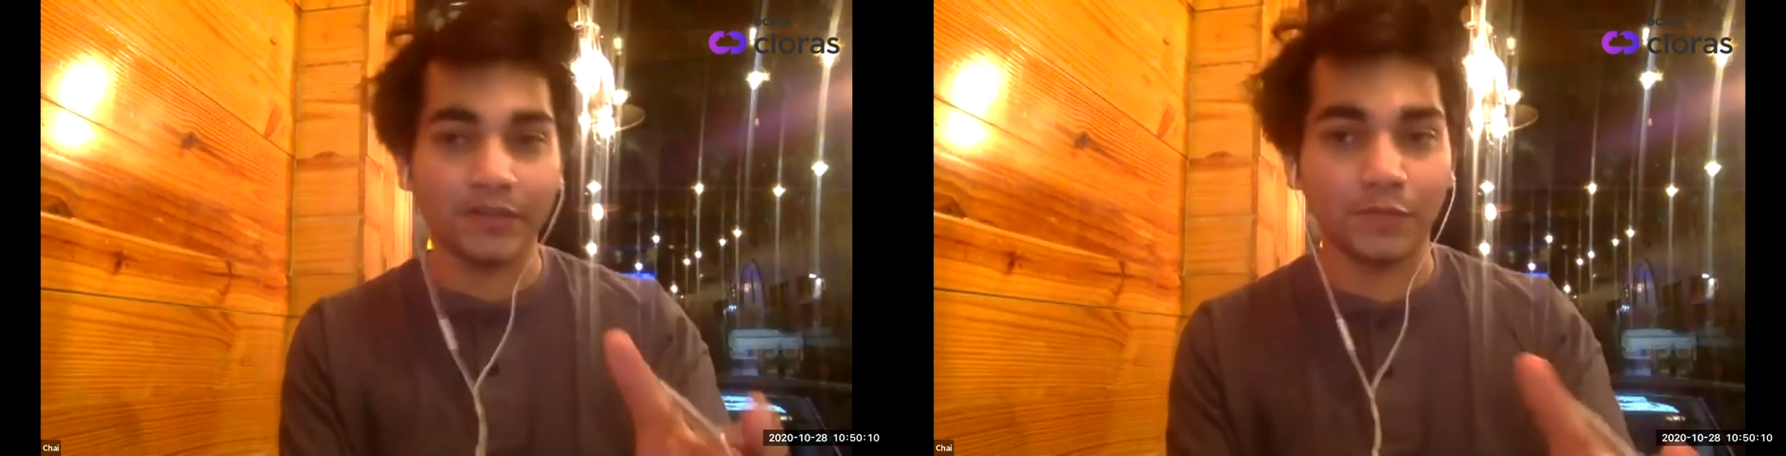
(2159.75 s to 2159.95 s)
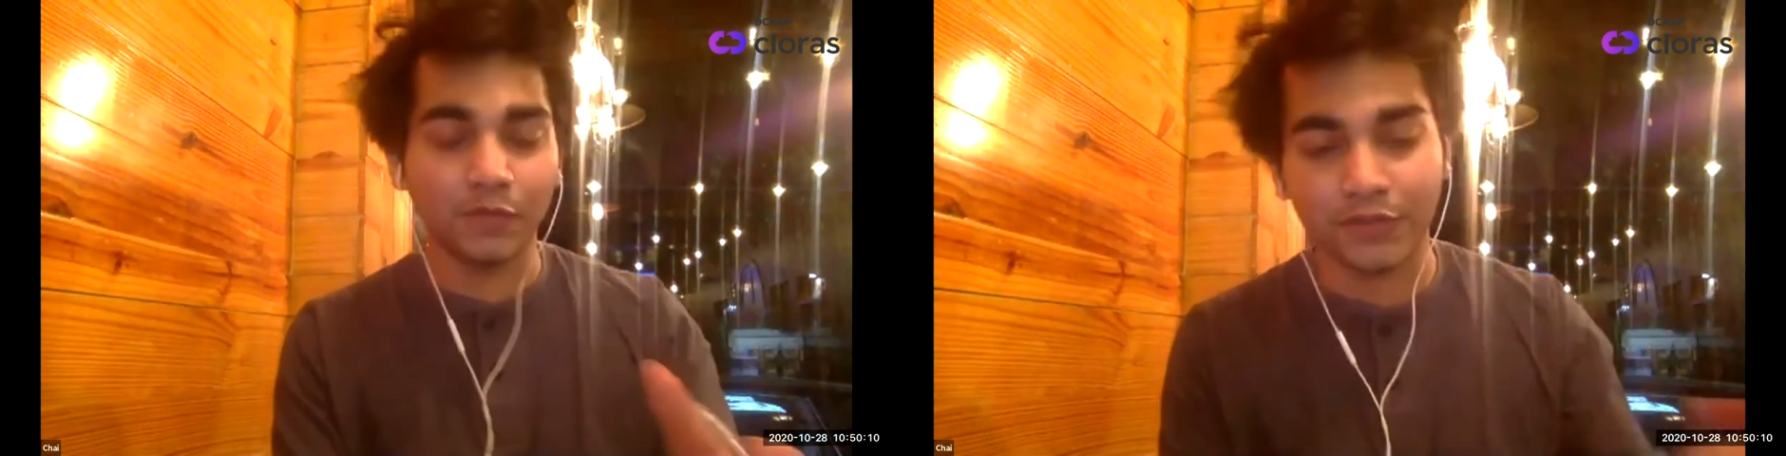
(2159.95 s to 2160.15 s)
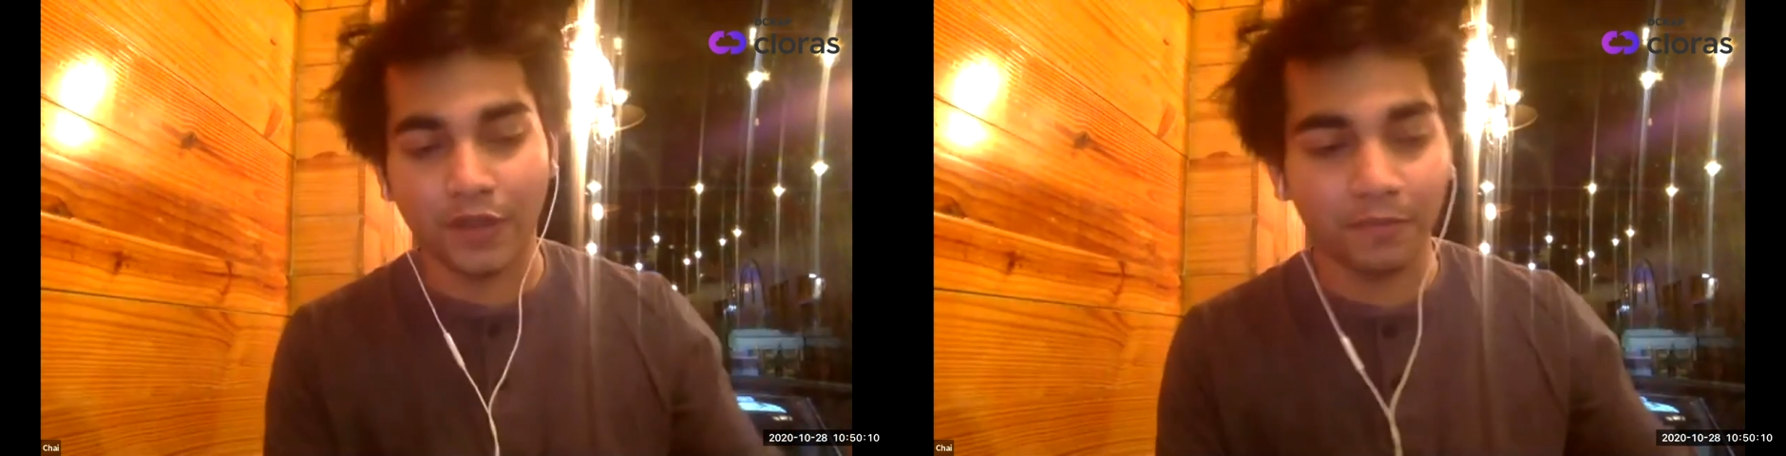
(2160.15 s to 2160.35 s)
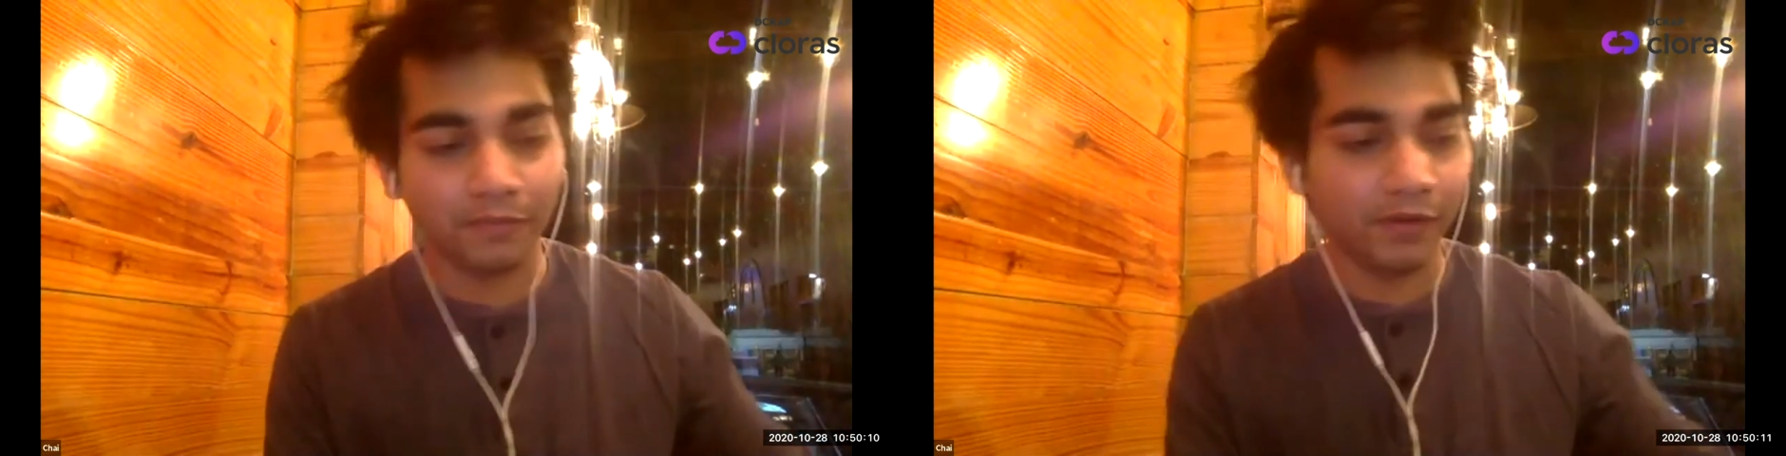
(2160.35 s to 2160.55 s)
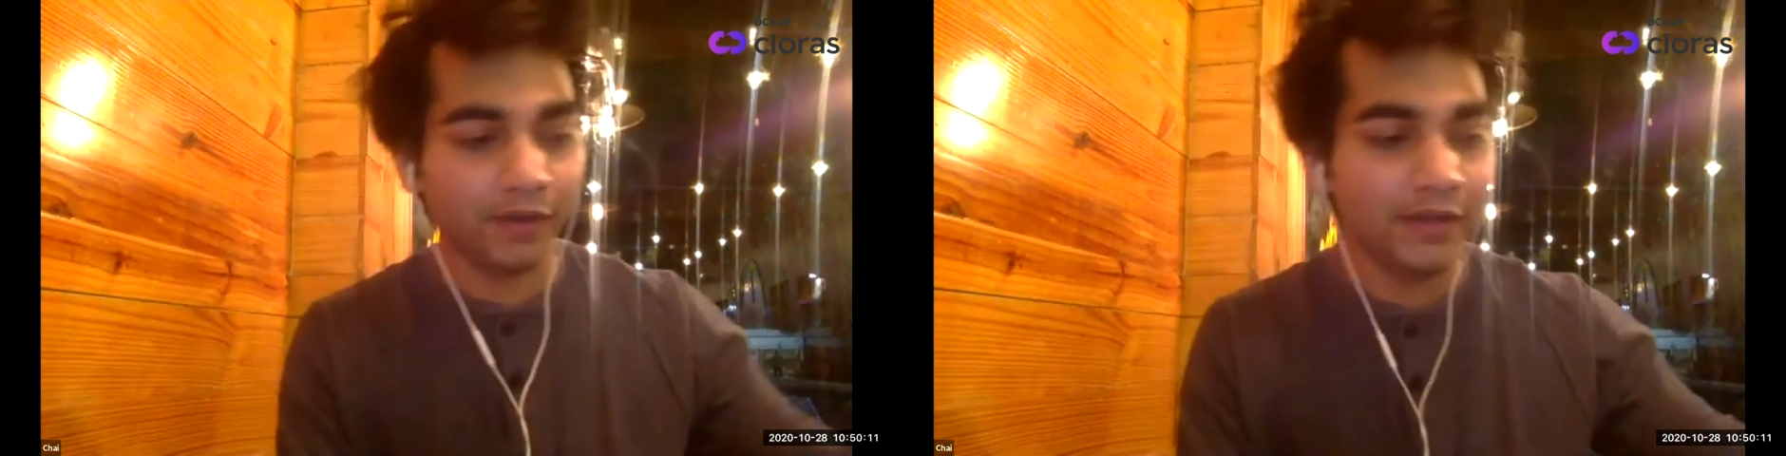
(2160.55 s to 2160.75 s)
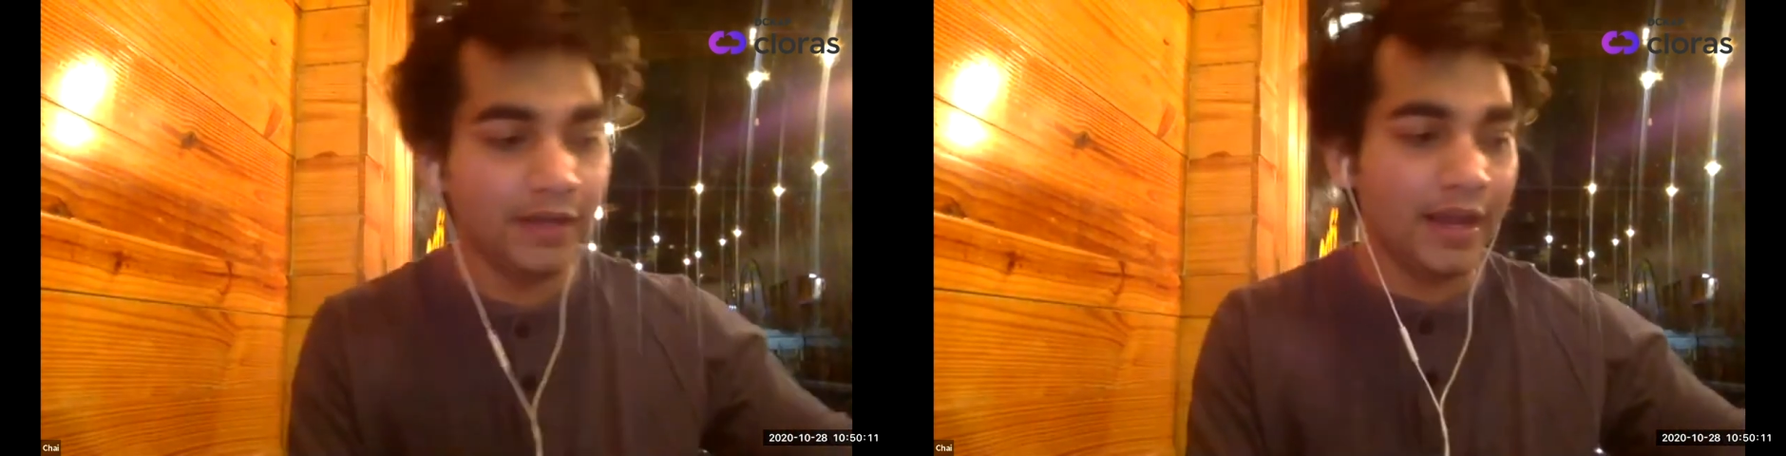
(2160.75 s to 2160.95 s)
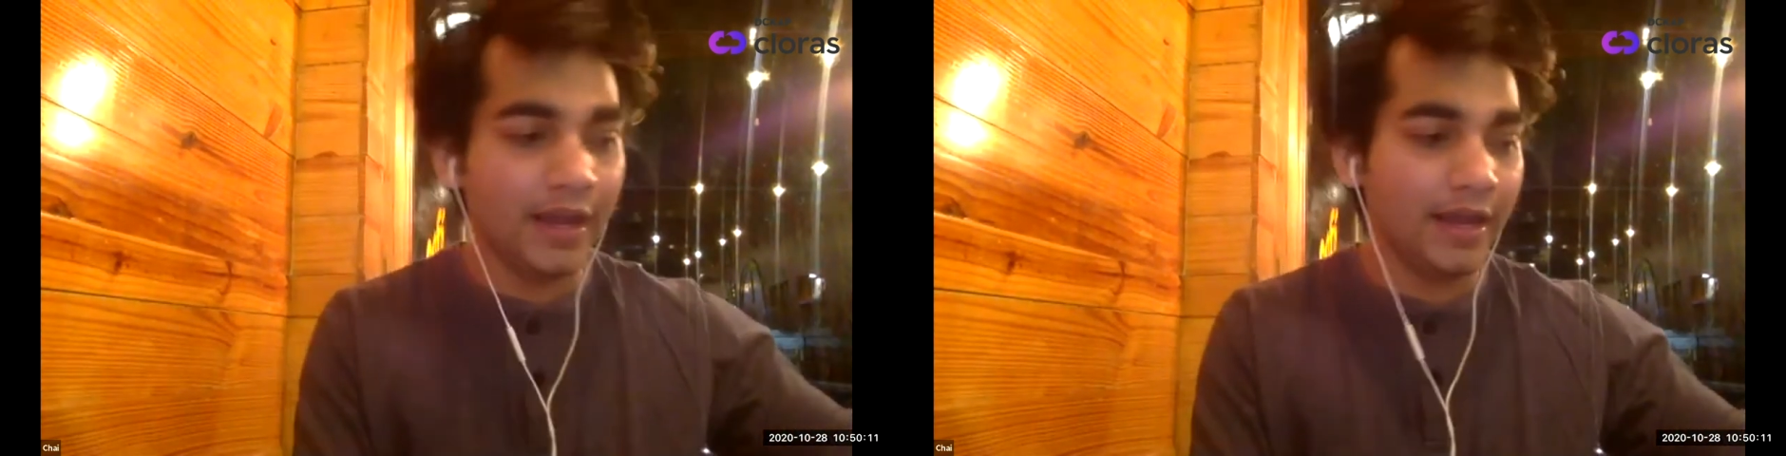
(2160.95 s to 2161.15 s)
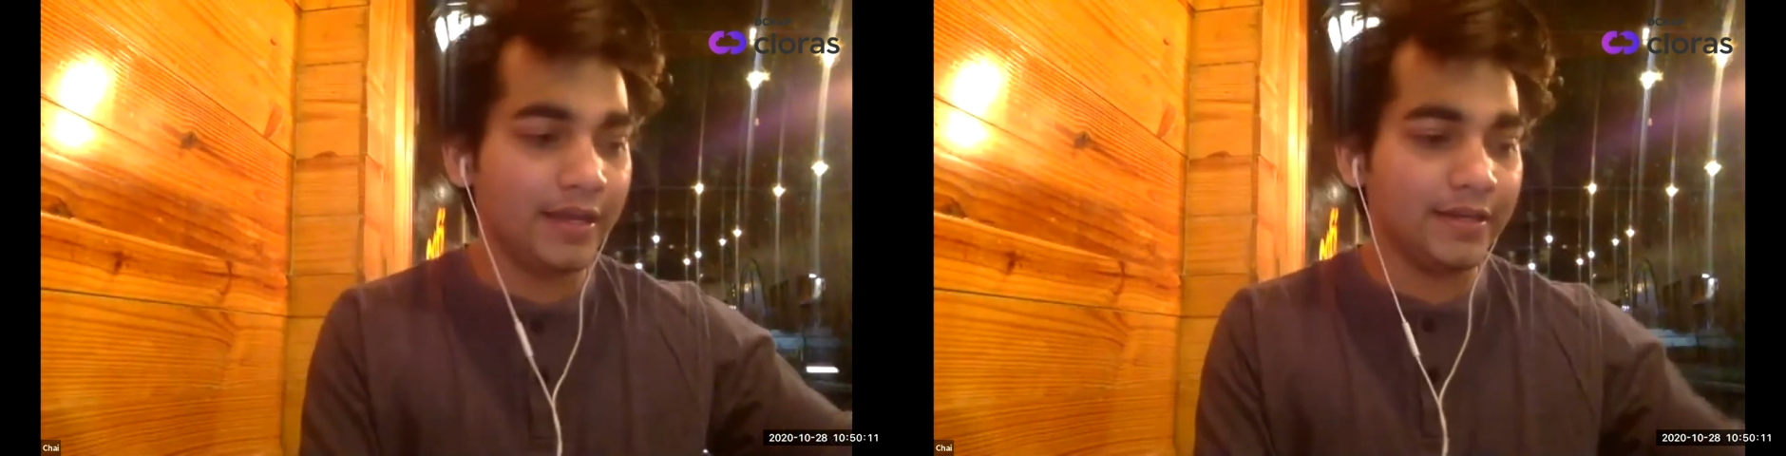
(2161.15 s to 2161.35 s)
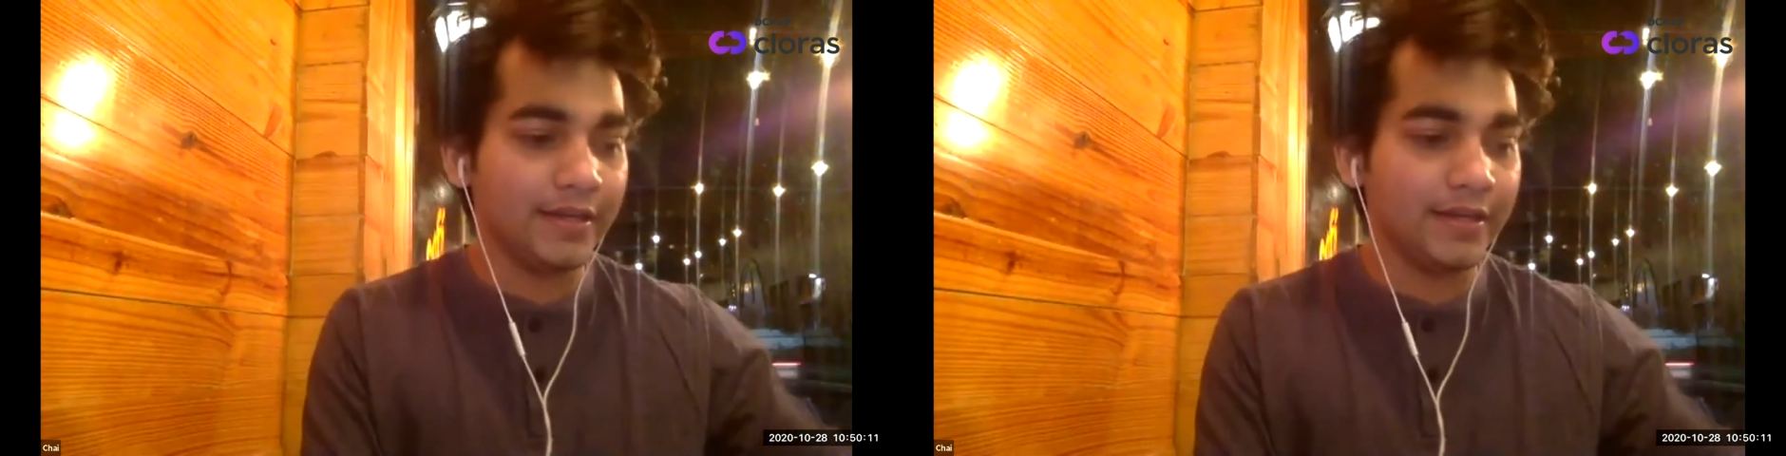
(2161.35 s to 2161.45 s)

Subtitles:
it was Shopify, and